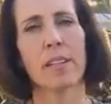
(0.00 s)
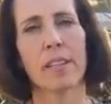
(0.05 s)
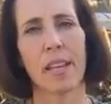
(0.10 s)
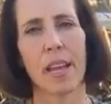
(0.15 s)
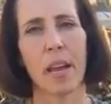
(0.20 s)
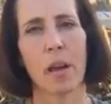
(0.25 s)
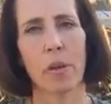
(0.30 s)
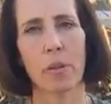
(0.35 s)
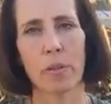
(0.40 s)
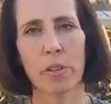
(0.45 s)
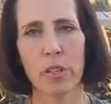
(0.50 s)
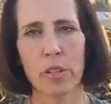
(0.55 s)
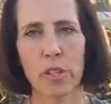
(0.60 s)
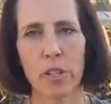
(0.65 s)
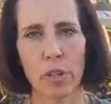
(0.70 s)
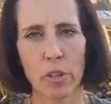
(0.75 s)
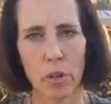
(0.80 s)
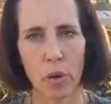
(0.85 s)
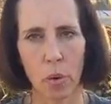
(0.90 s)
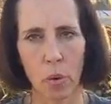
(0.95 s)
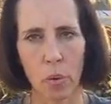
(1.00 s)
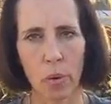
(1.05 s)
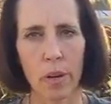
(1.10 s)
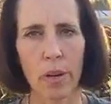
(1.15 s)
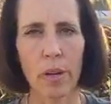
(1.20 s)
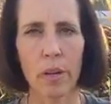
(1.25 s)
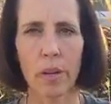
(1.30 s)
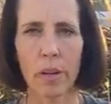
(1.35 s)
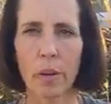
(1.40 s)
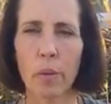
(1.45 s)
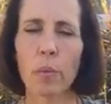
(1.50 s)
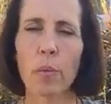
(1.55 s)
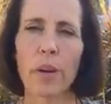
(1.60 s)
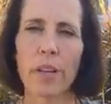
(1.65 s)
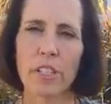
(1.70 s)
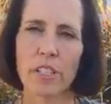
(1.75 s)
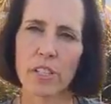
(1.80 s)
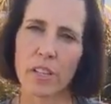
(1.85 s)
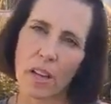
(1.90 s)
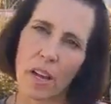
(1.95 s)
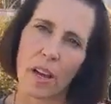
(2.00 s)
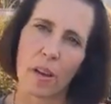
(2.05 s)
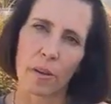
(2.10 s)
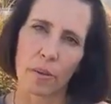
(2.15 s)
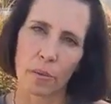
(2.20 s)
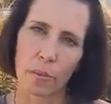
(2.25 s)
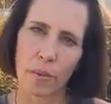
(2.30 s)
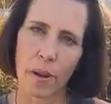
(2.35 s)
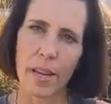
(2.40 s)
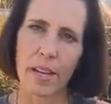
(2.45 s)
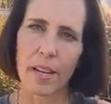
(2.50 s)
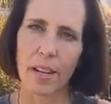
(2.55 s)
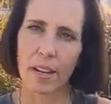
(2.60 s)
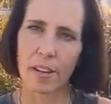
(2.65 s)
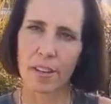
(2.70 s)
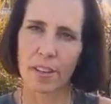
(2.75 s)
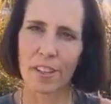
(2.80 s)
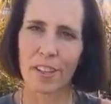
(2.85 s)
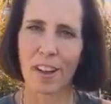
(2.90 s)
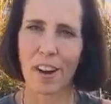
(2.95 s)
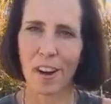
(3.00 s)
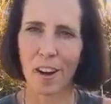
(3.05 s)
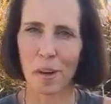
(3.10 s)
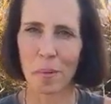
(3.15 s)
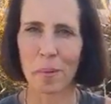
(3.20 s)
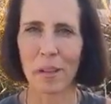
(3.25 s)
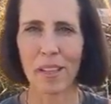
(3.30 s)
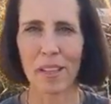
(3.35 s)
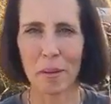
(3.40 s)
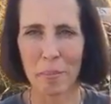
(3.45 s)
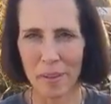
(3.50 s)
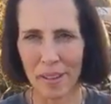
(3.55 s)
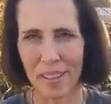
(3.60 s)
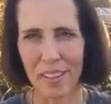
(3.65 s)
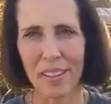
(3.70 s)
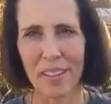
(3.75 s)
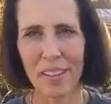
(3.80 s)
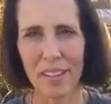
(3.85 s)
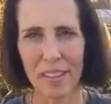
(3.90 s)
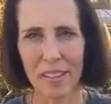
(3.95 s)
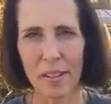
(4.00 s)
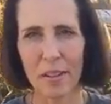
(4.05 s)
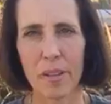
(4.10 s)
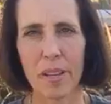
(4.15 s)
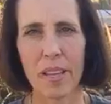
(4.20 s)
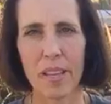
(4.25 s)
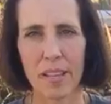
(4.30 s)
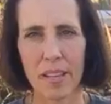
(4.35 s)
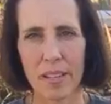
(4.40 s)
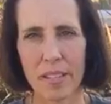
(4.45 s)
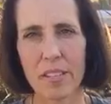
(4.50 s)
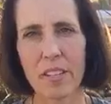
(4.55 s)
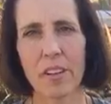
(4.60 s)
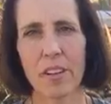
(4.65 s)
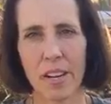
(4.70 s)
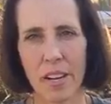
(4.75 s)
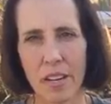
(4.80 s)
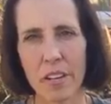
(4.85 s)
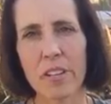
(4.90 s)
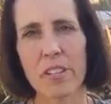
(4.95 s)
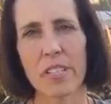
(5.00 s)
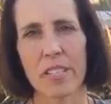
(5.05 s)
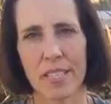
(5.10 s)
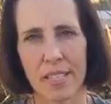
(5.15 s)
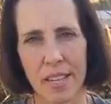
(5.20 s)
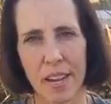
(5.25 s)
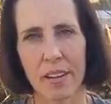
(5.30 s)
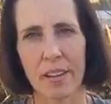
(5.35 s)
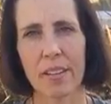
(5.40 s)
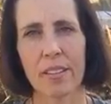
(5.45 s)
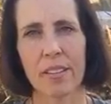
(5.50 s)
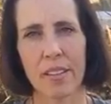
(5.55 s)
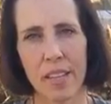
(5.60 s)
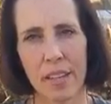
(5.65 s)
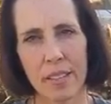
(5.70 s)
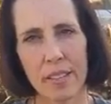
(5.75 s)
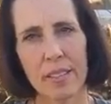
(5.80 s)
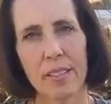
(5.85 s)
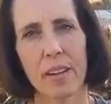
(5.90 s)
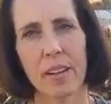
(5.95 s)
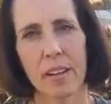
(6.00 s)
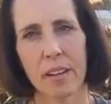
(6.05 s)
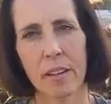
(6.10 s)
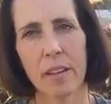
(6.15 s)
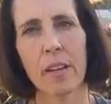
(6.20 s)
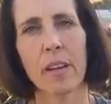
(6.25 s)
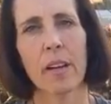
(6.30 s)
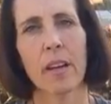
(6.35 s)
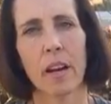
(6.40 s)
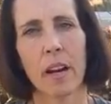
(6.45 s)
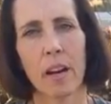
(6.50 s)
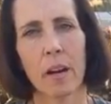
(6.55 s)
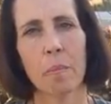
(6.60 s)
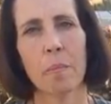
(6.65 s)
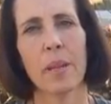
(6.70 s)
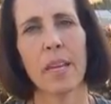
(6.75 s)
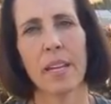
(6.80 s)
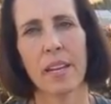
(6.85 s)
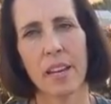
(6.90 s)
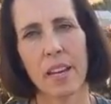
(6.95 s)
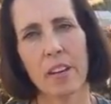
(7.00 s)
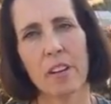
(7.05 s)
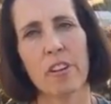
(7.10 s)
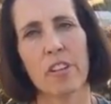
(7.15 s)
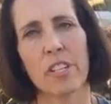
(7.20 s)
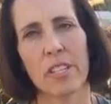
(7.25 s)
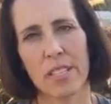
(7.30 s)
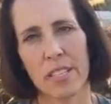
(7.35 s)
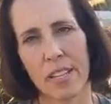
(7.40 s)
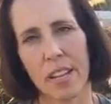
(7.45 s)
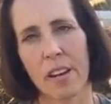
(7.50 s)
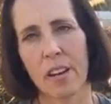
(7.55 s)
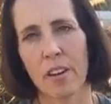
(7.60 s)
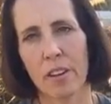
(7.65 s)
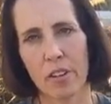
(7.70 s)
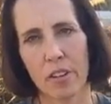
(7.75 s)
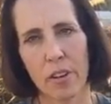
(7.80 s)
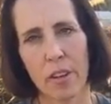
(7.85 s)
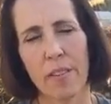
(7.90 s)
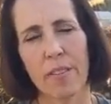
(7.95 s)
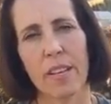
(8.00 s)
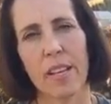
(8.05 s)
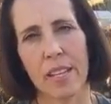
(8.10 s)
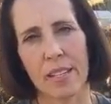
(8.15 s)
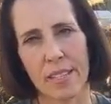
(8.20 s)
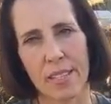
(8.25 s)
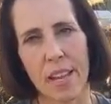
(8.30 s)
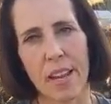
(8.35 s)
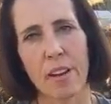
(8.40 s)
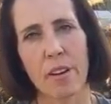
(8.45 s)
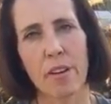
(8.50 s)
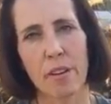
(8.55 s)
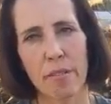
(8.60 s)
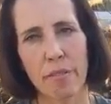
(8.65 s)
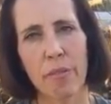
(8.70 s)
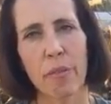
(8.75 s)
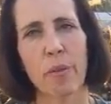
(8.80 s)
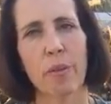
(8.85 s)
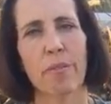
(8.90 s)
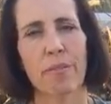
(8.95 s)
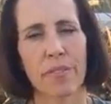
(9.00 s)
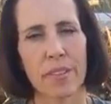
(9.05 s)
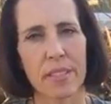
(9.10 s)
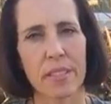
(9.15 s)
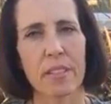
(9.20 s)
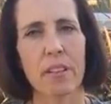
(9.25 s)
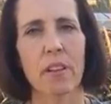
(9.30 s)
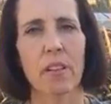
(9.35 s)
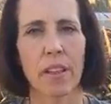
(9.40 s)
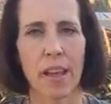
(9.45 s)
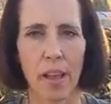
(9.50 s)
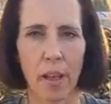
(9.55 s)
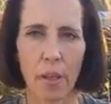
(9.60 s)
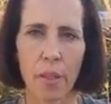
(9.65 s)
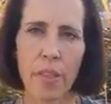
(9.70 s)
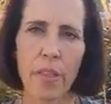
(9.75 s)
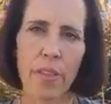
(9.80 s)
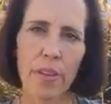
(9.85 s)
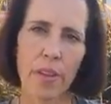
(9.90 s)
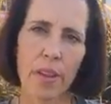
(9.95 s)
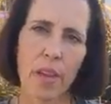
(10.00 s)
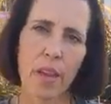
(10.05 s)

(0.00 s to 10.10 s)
down to your core, which right under our belly button is our energy center. That is our main energy center for physical health.